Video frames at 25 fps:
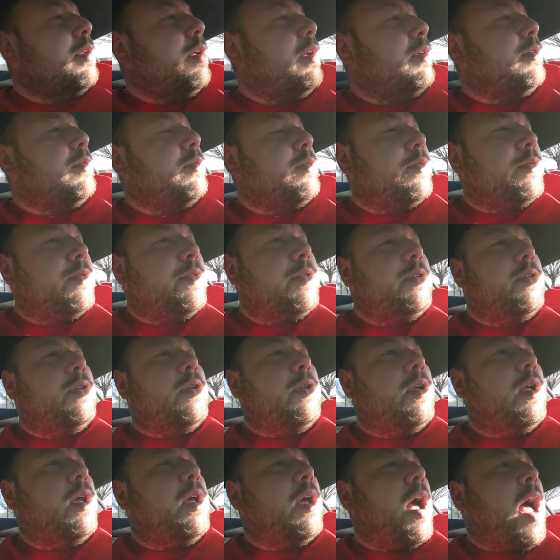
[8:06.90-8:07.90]
Wait,
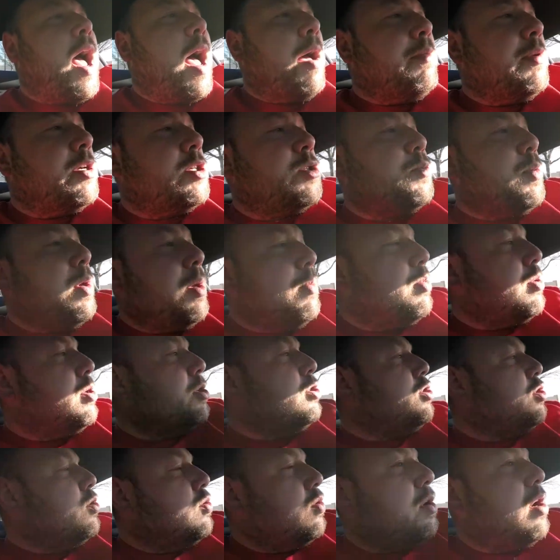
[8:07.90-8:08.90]
Amish people
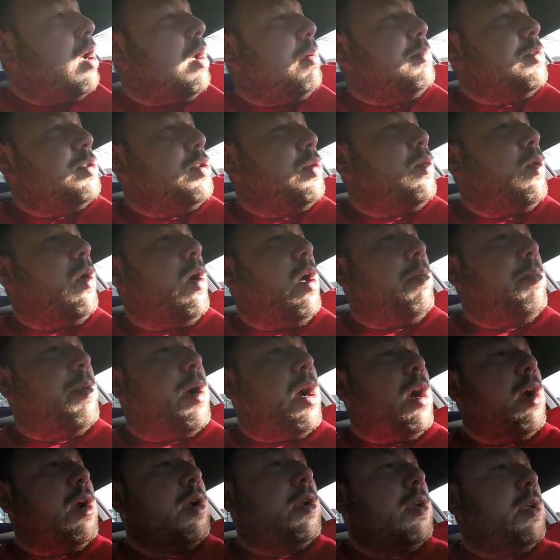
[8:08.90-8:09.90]
do come to
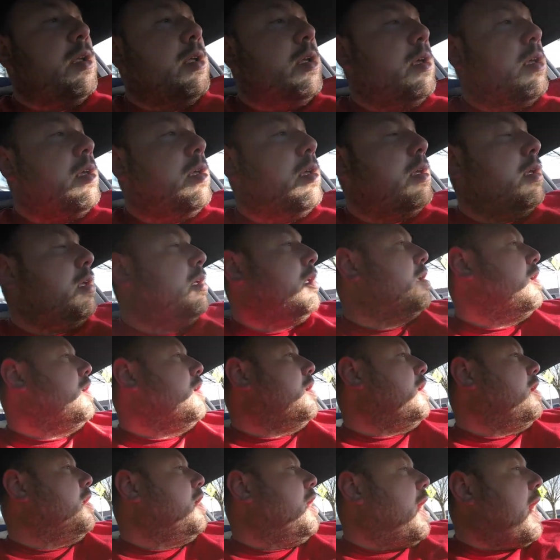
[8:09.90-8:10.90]
Walmart.
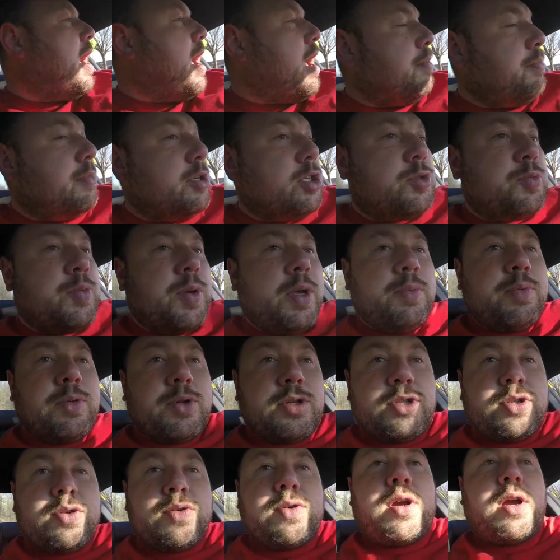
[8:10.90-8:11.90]
To Amish people
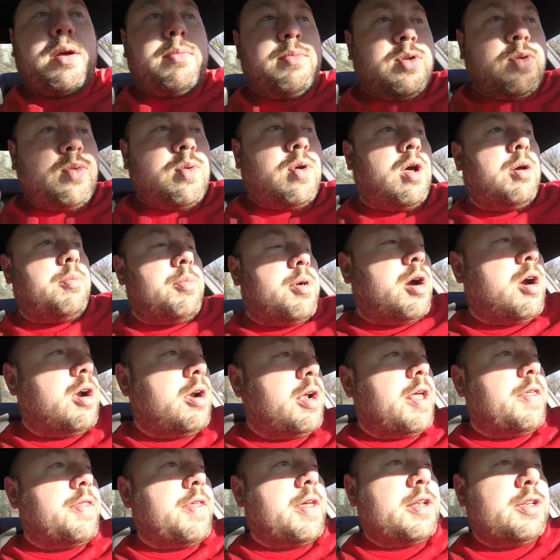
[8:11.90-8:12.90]
do come to Walmart
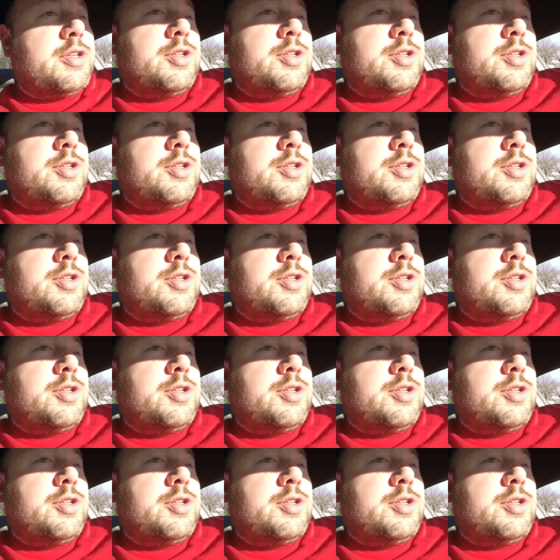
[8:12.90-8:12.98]
and they